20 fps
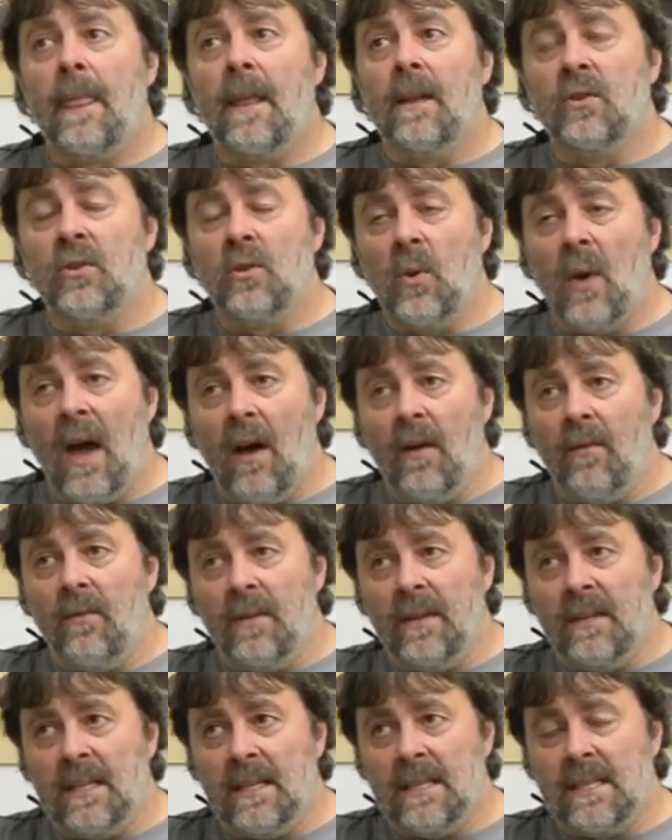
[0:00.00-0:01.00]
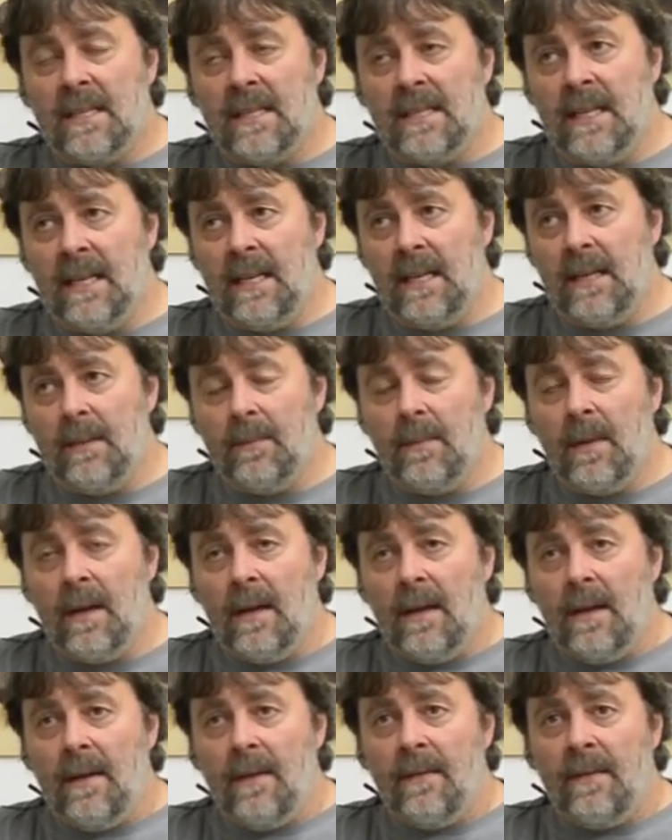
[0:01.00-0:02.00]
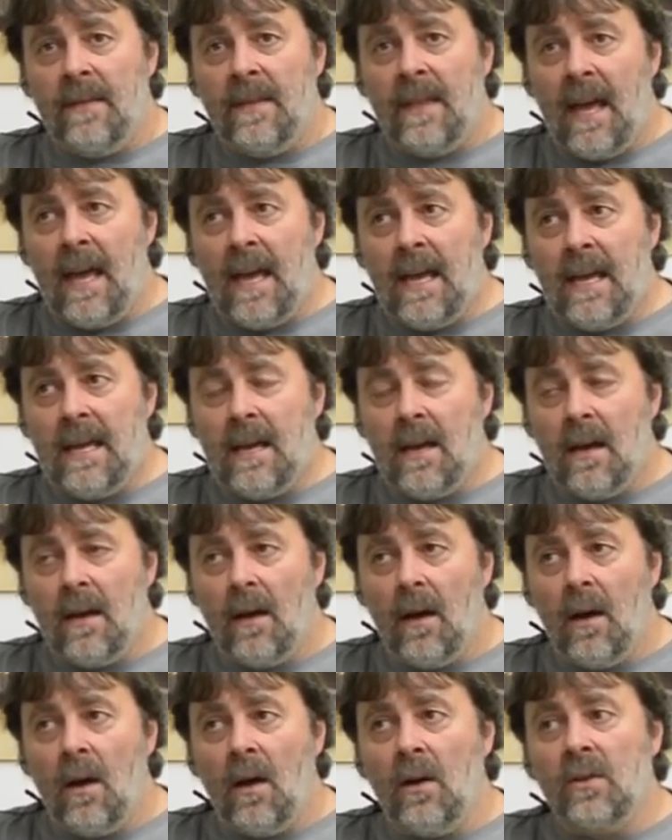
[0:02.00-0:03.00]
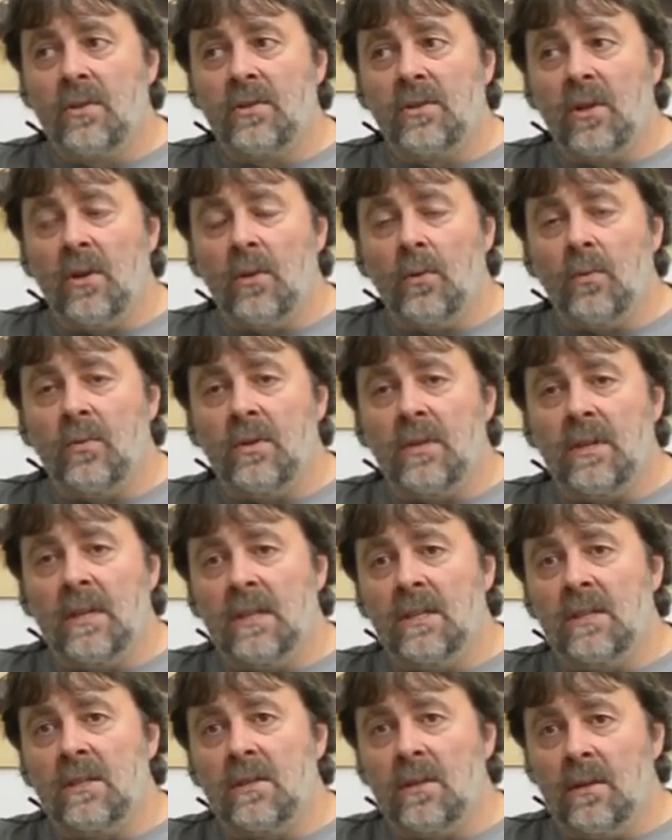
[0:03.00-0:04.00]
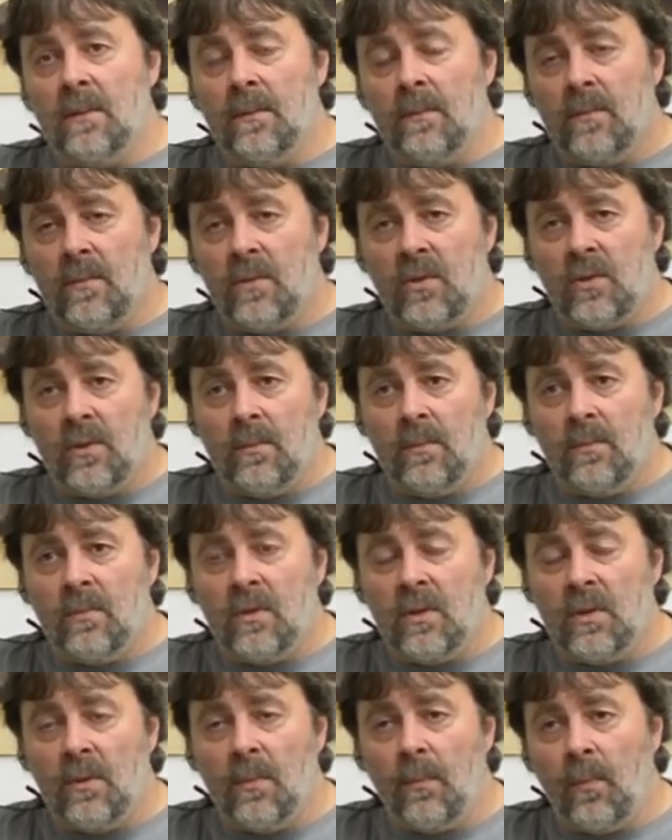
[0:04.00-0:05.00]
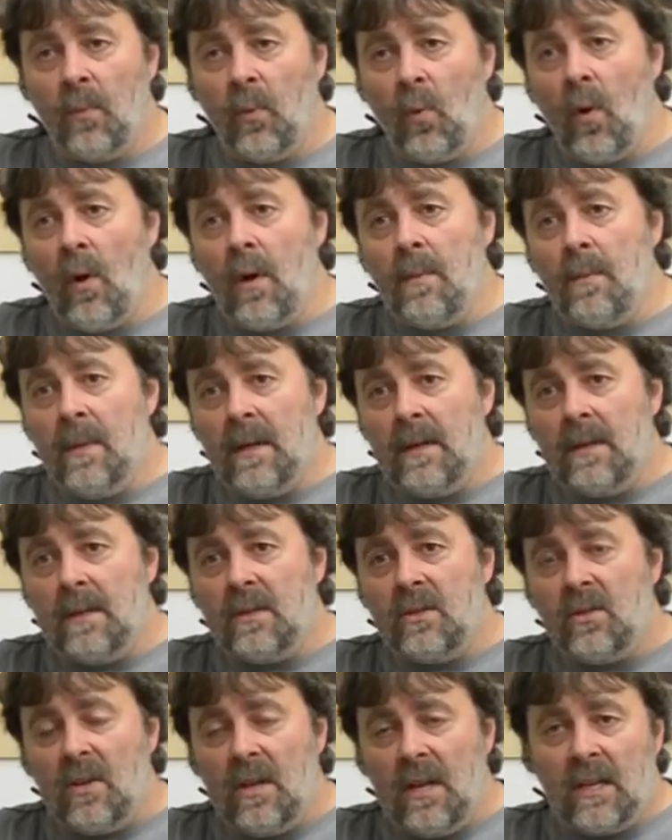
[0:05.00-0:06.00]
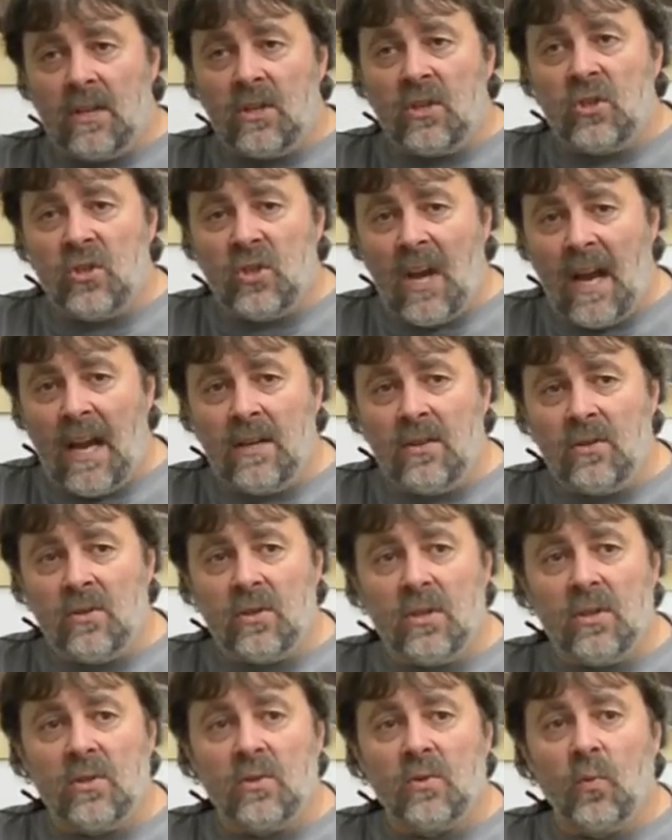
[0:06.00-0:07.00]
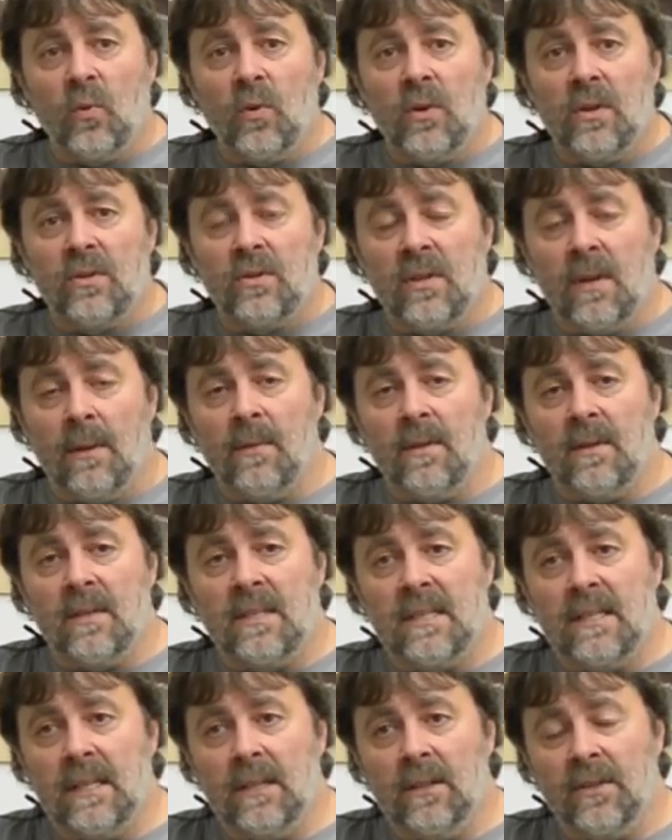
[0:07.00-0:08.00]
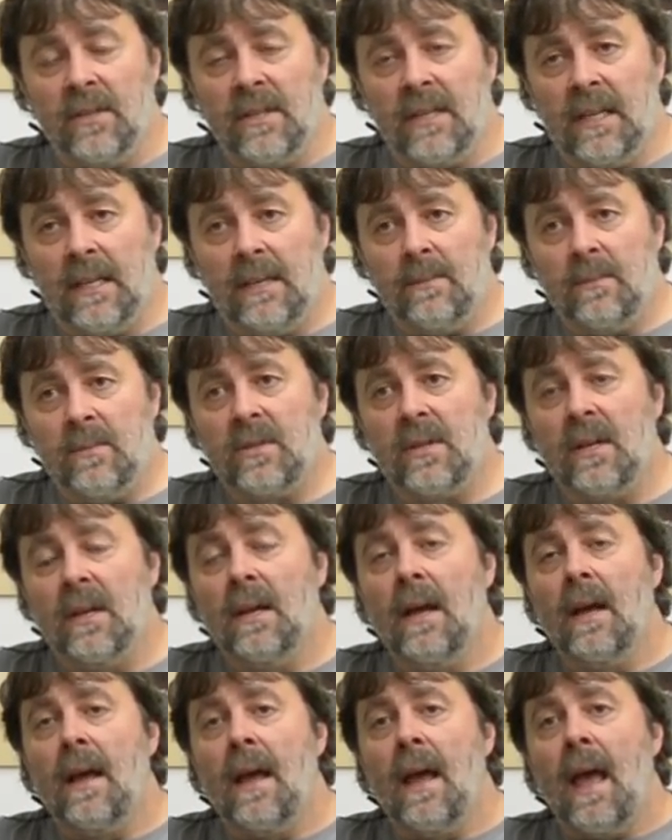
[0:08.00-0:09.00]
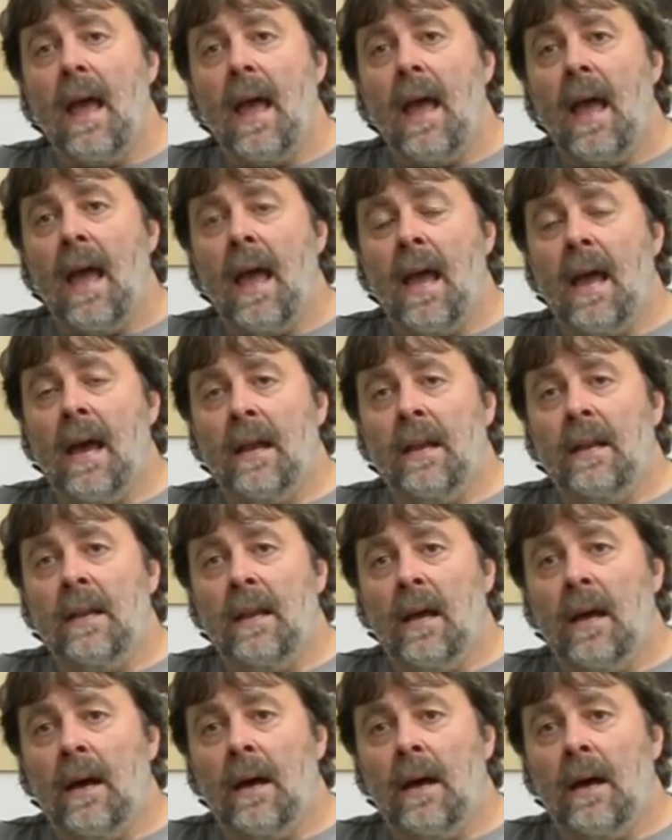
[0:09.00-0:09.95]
to outfit this team. They also did some deployment exchanges with some of the SEAL teams, and